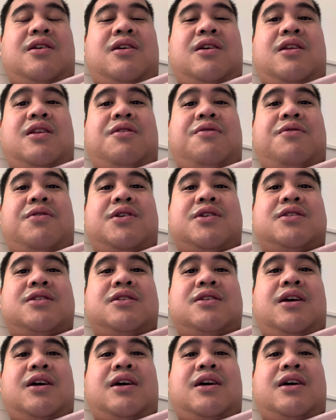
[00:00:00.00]
Anyways,
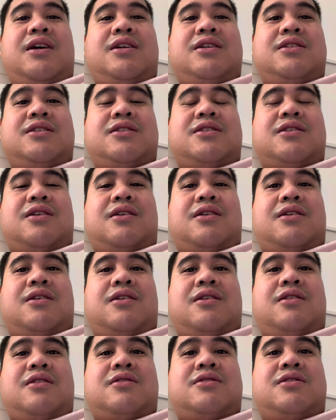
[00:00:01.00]
guys,
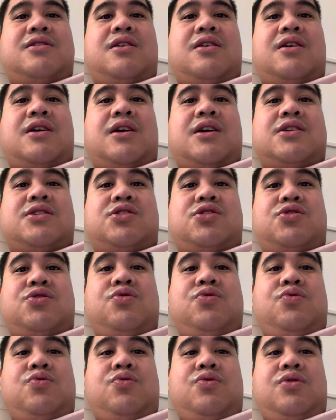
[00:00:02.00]
I'll see you guys
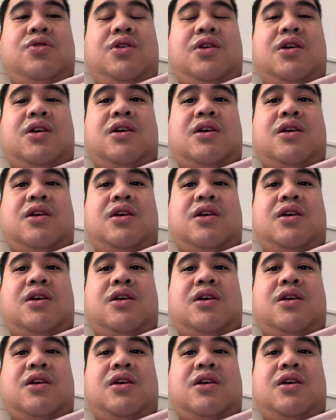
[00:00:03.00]
soon.